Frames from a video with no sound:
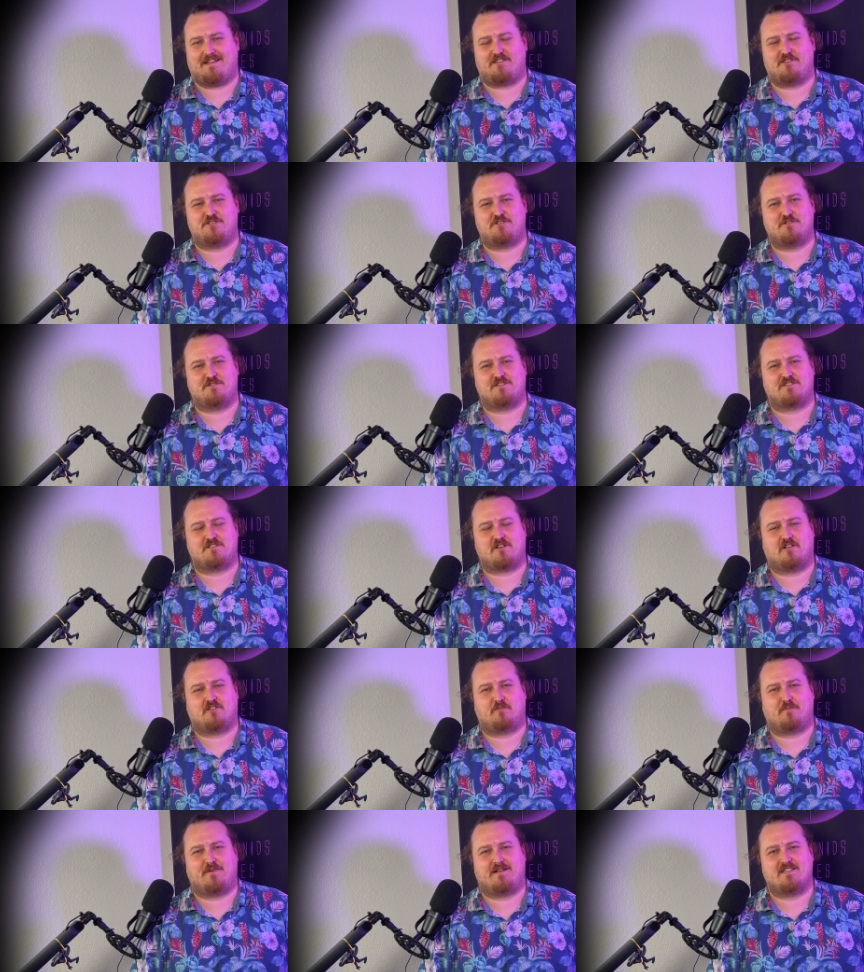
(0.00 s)
back to Juice's
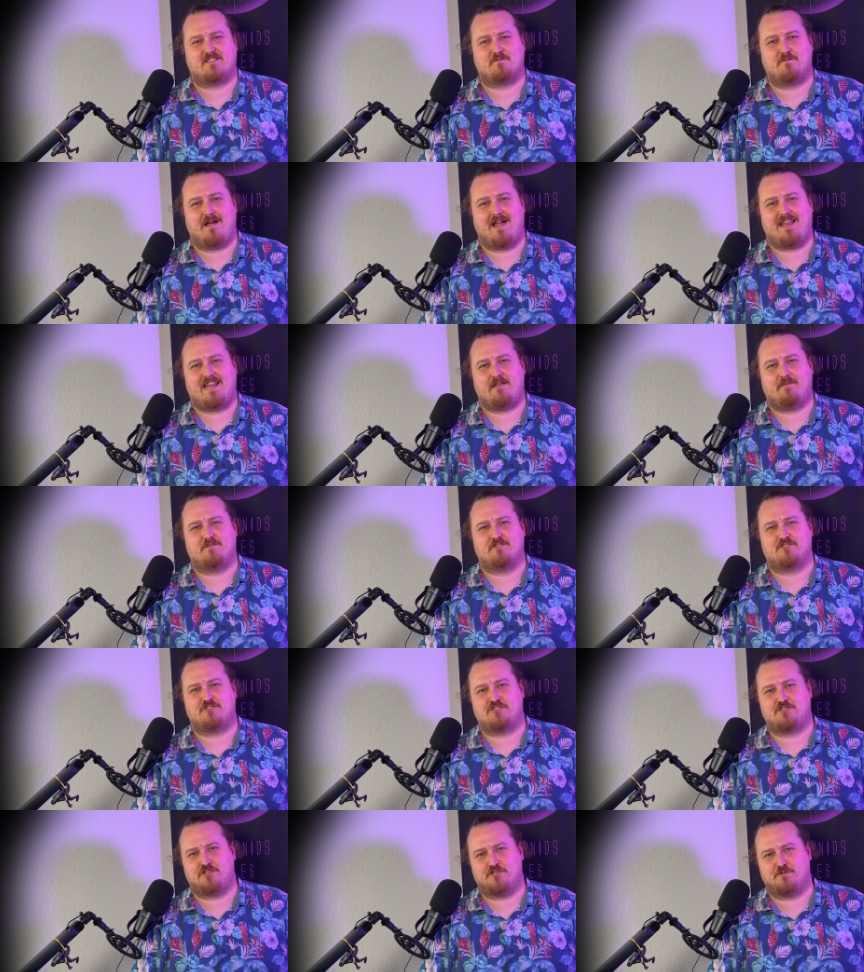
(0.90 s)
Arthropods. My name
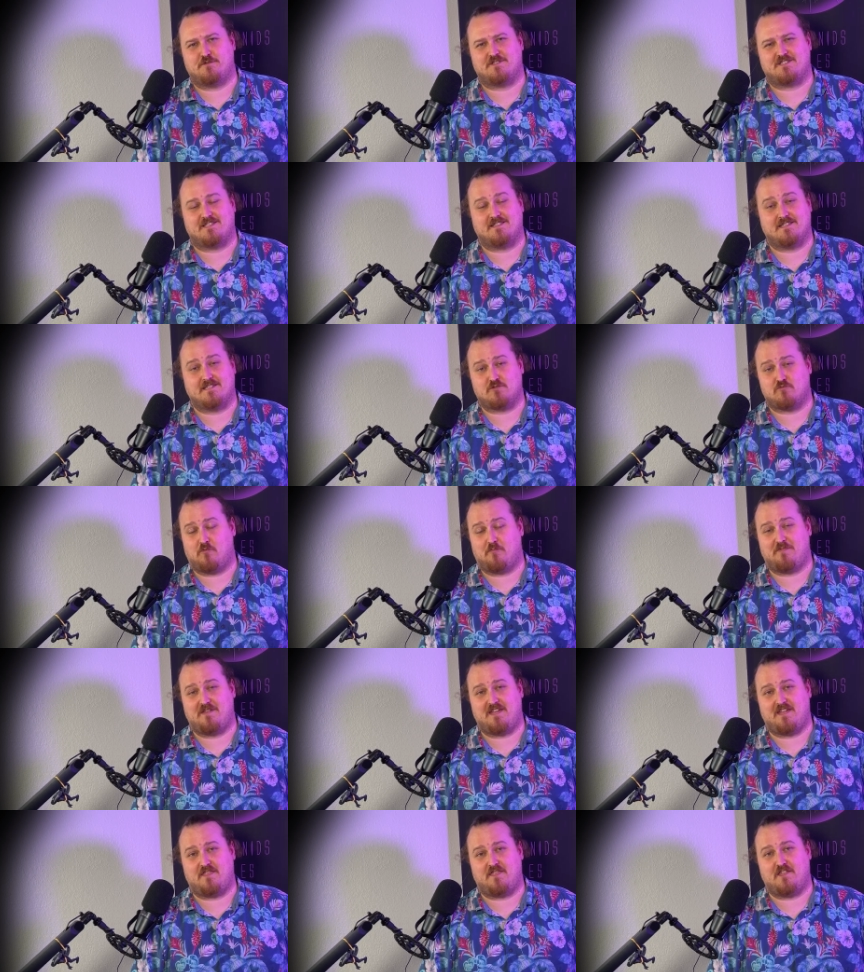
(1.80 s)
is Juice, and this
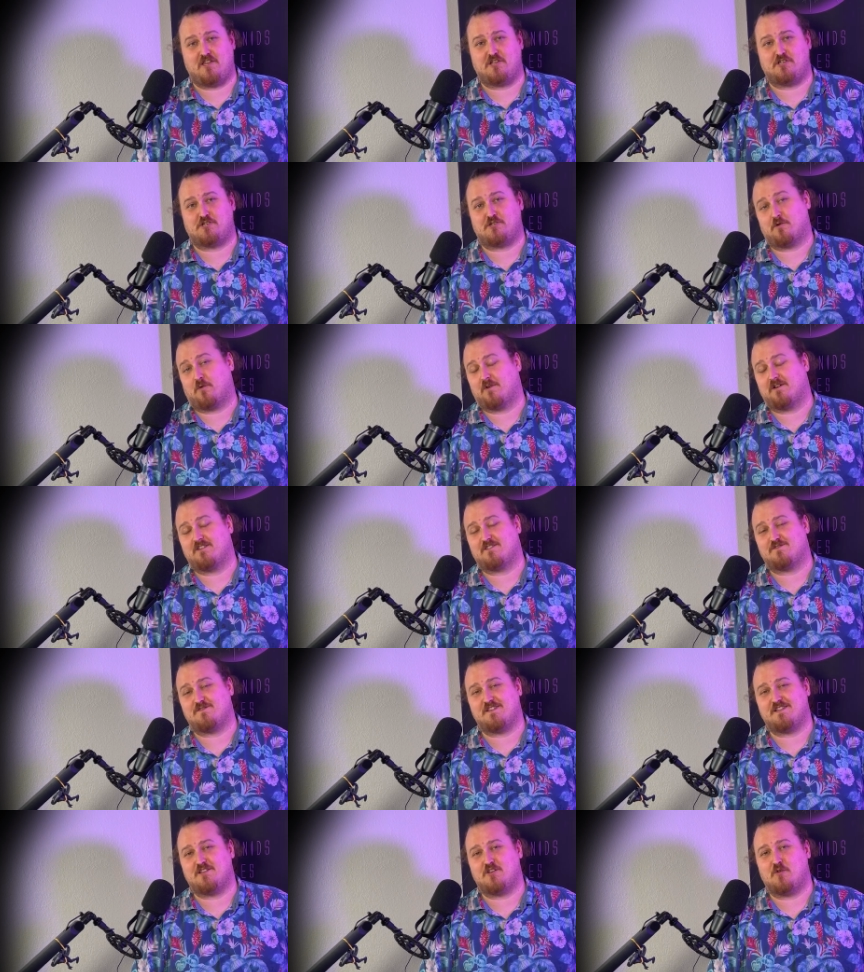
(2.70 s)
will be the
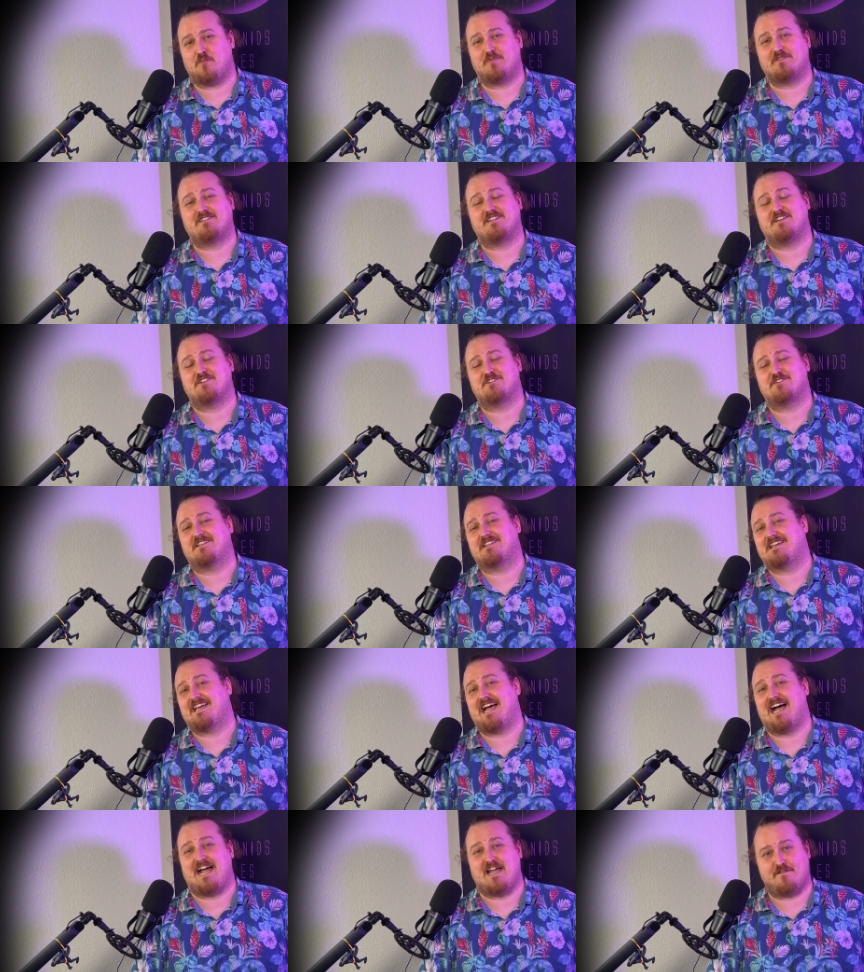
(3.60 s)
shortest video
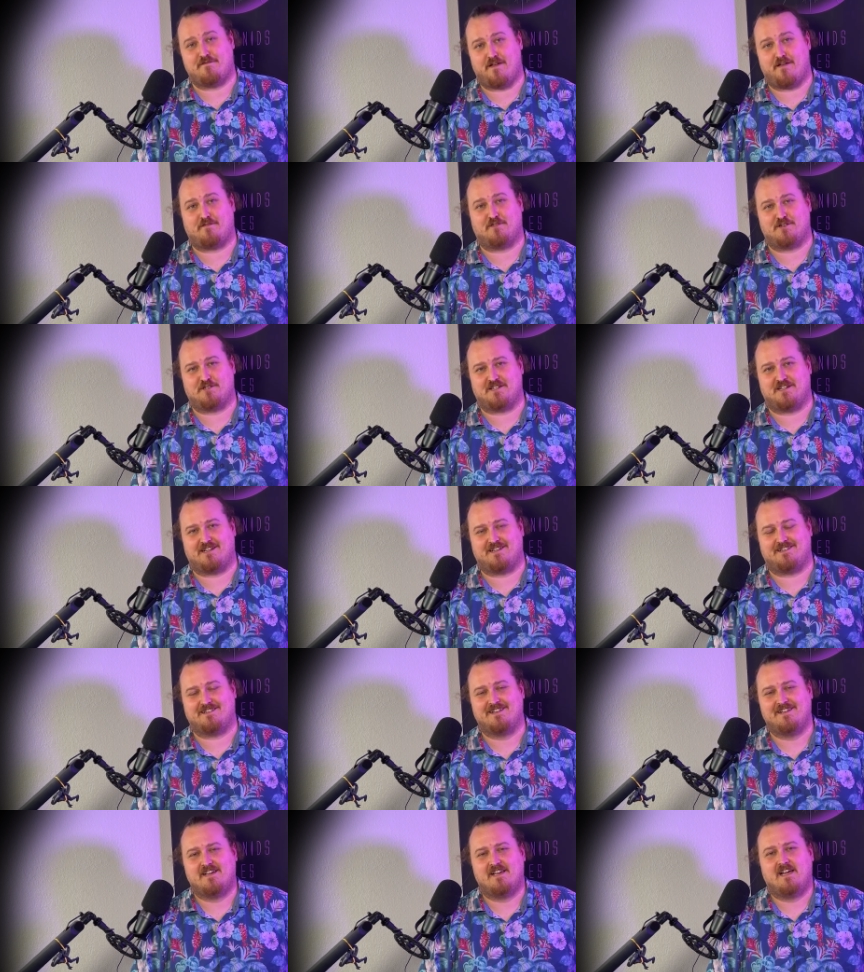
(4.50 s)
potentially I've ever
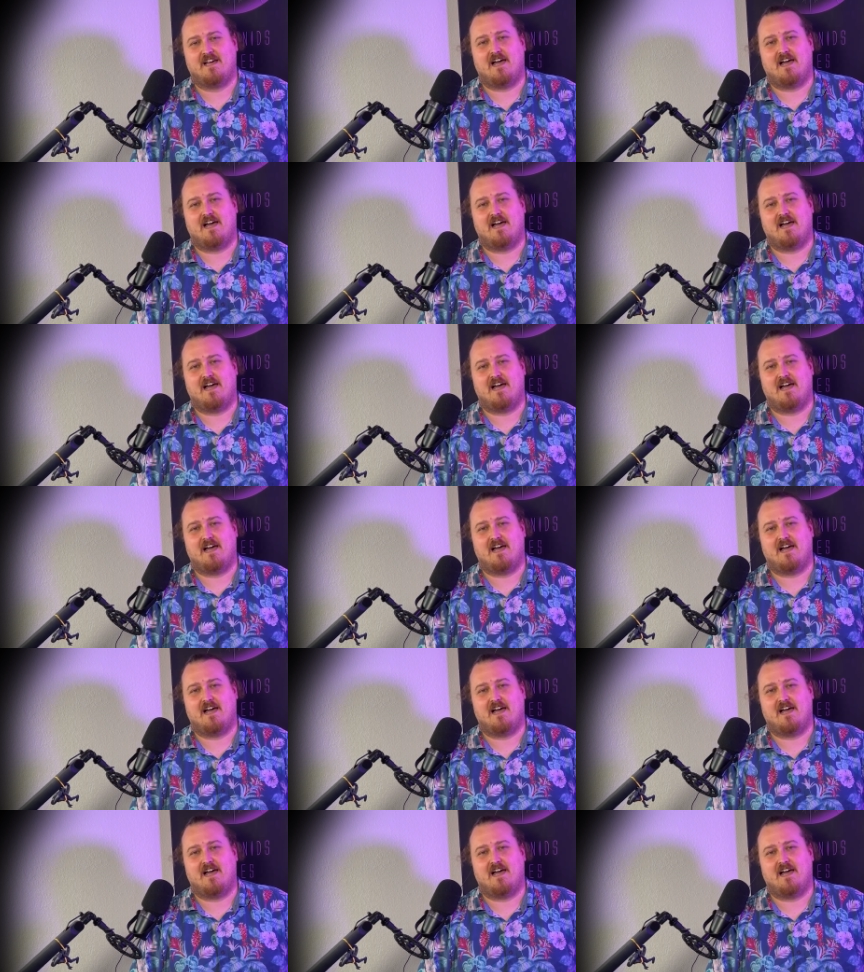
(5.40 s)
done.